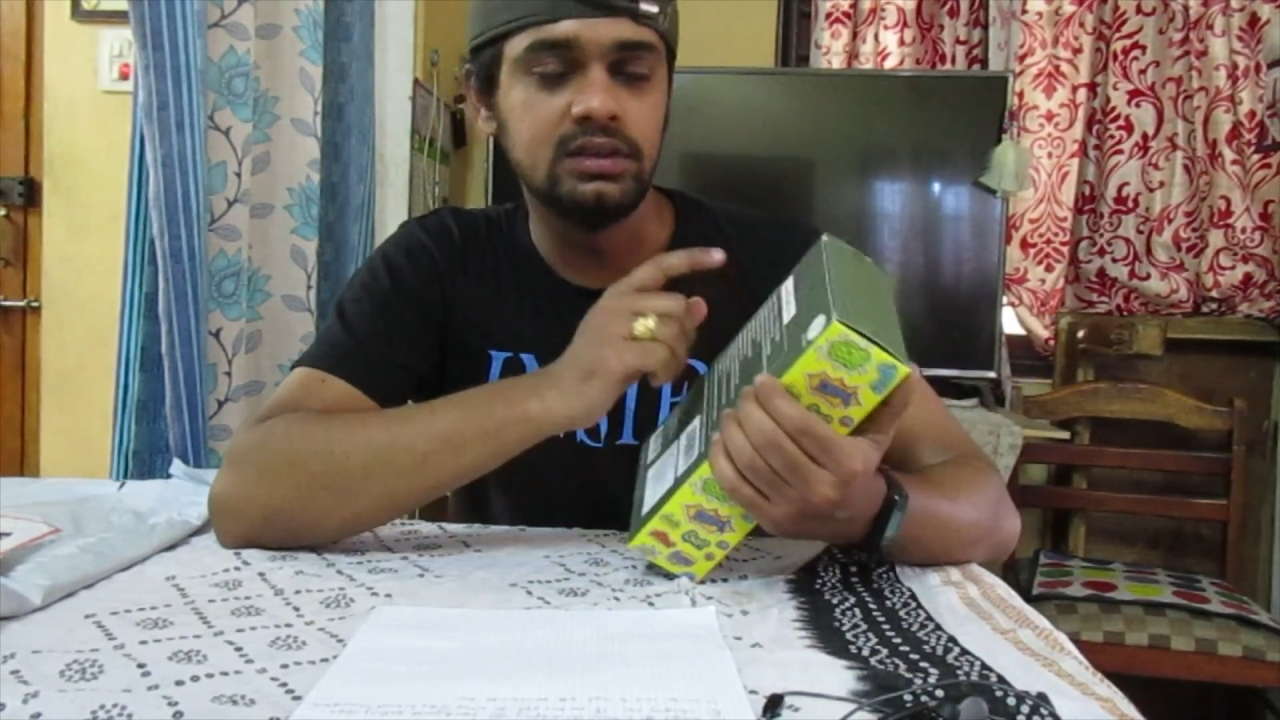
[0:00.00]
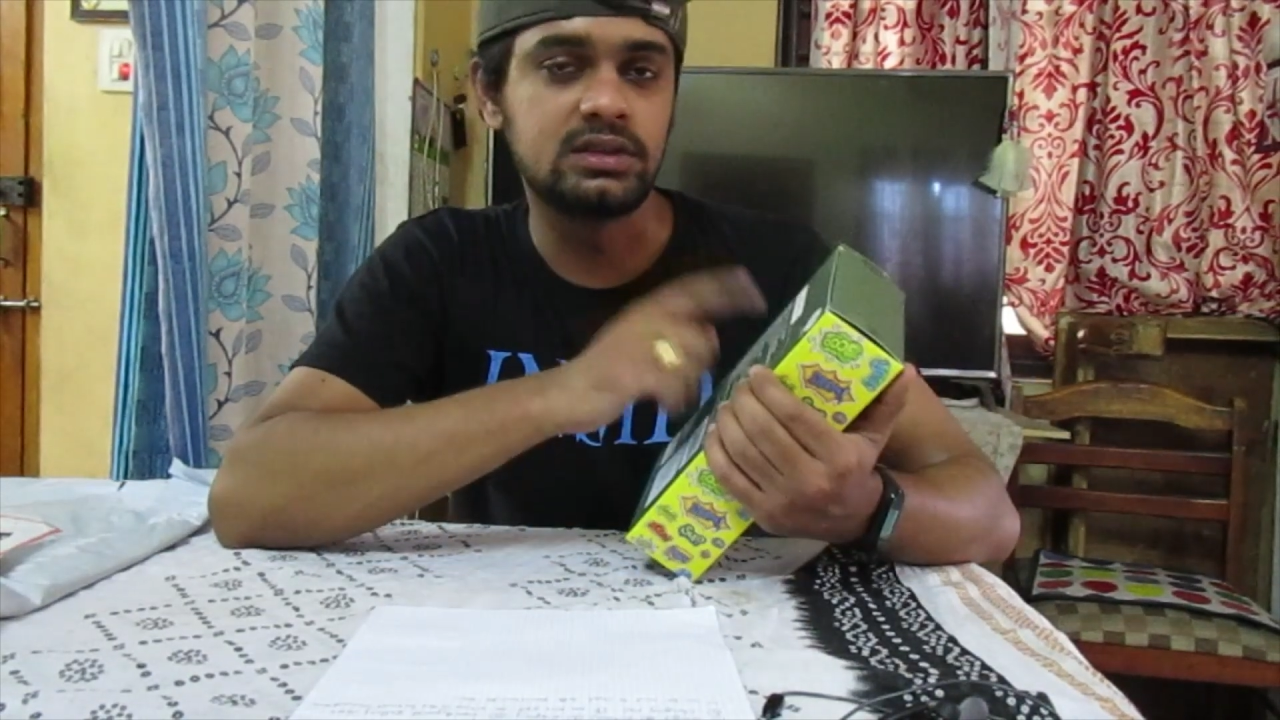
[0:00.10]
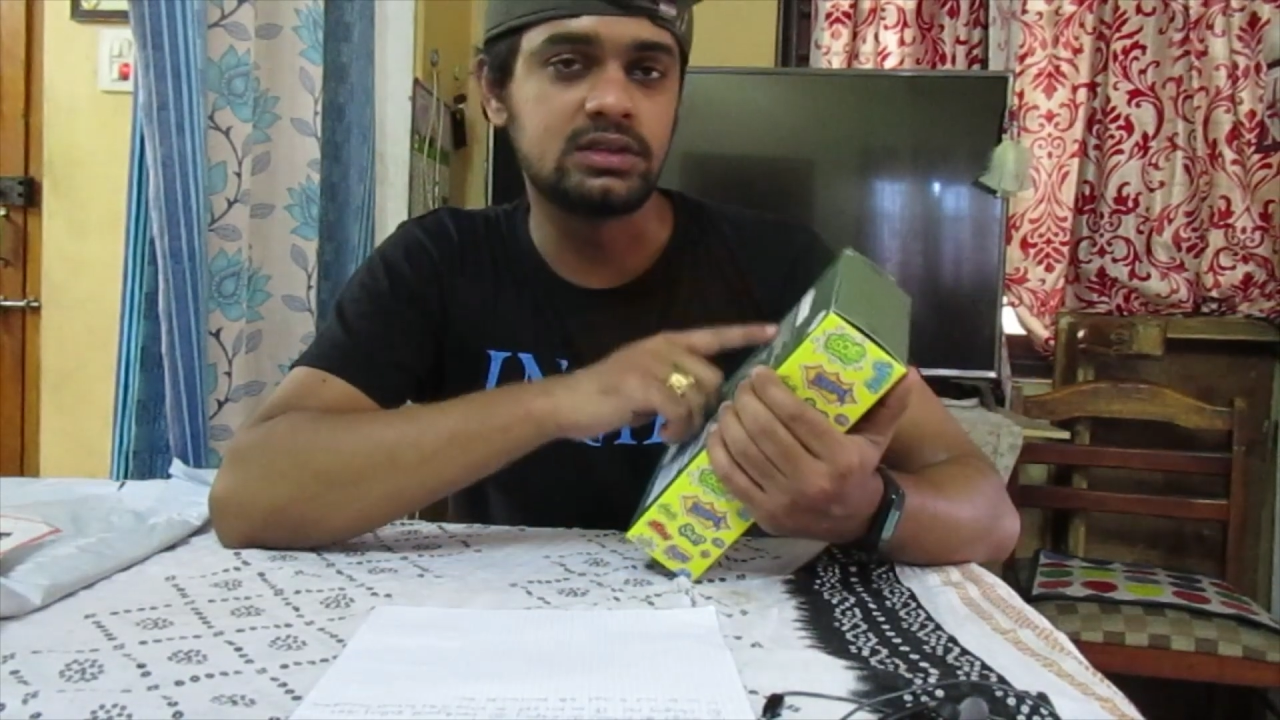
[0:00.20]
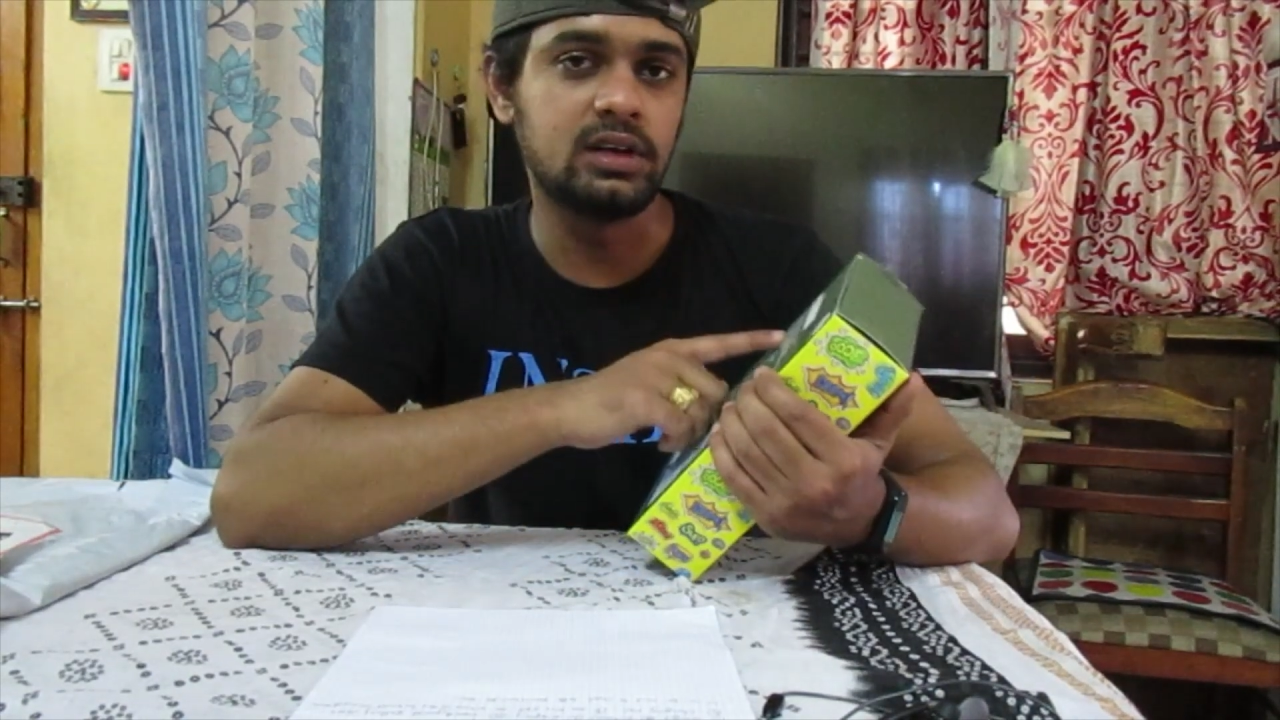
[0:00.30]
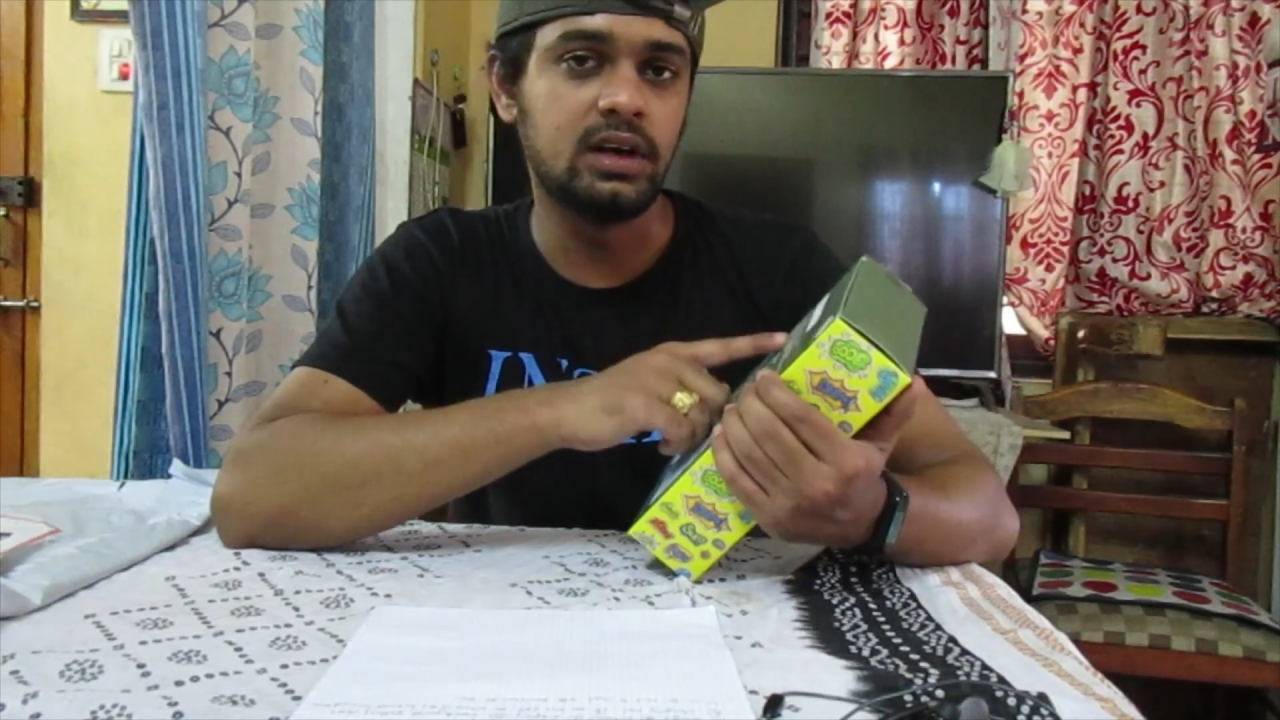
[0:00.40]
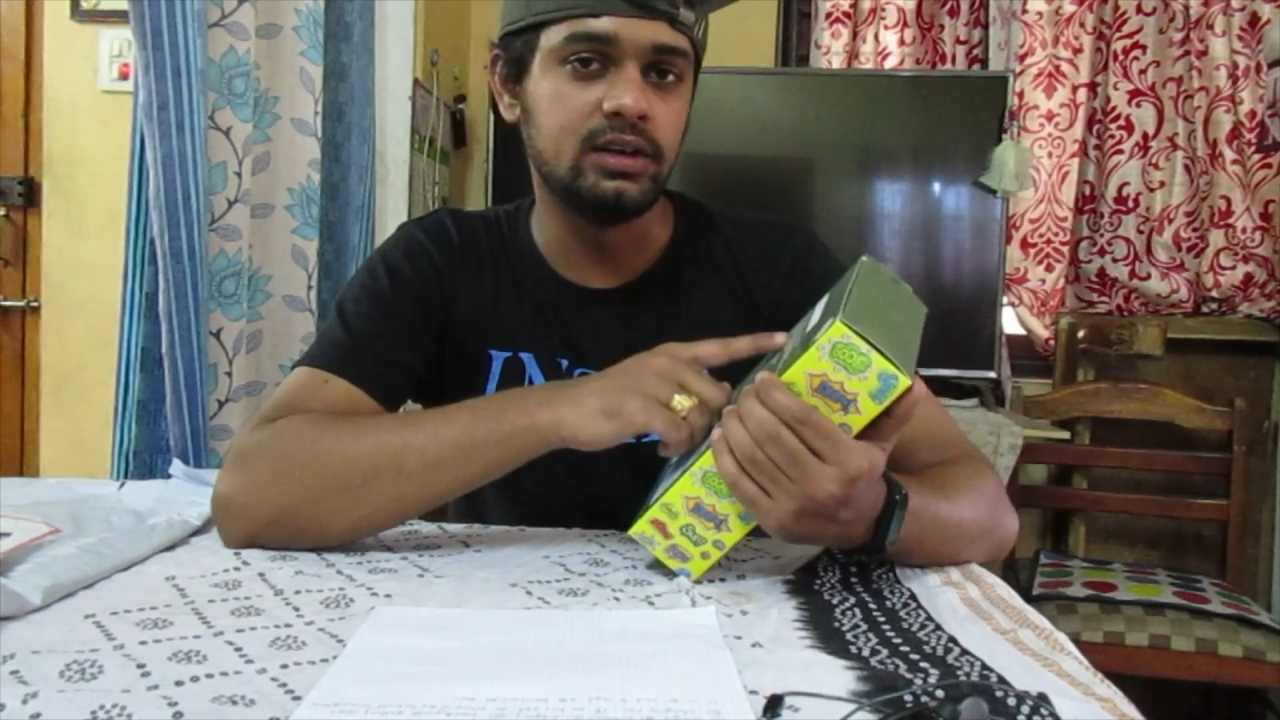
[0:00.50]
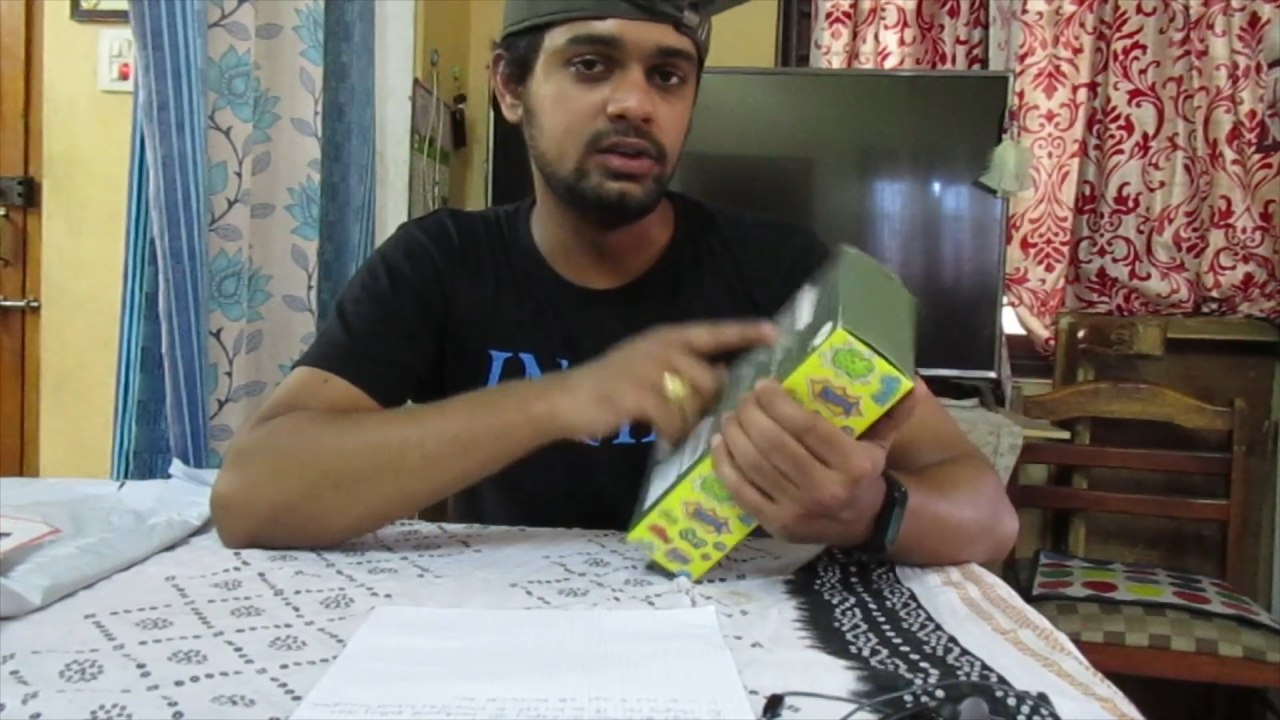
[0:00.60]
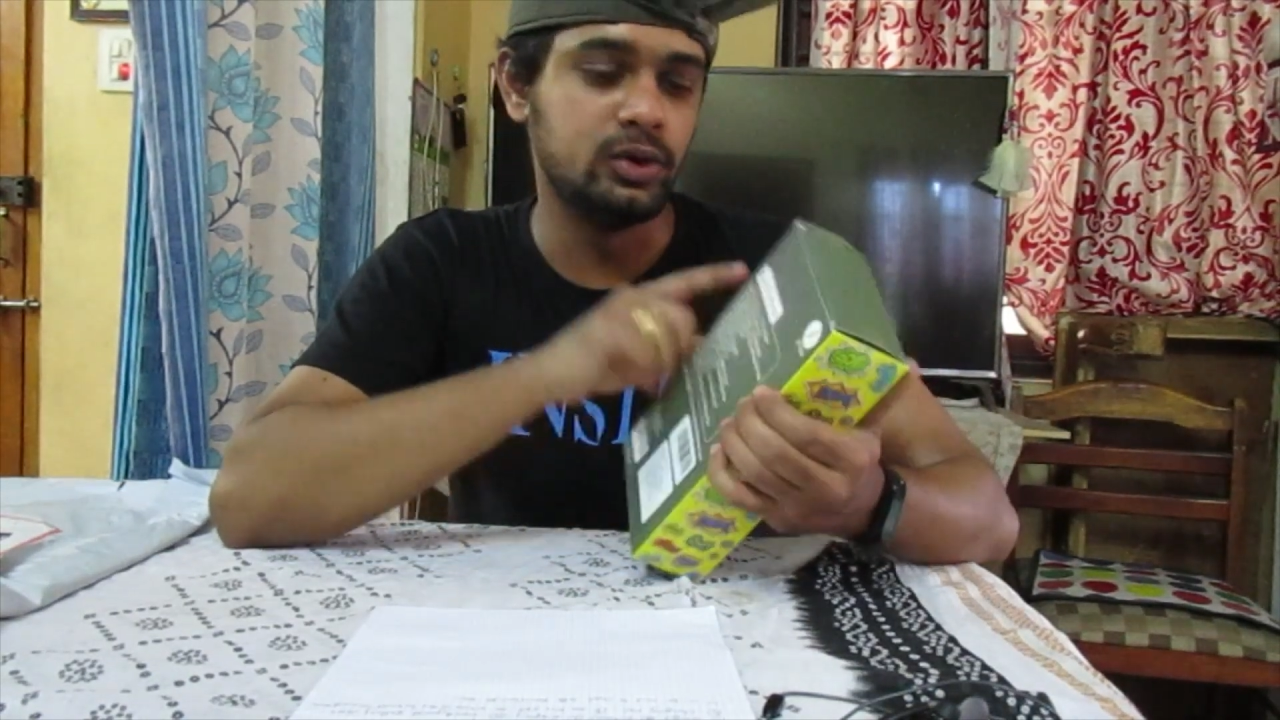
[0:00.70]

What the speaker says: it's a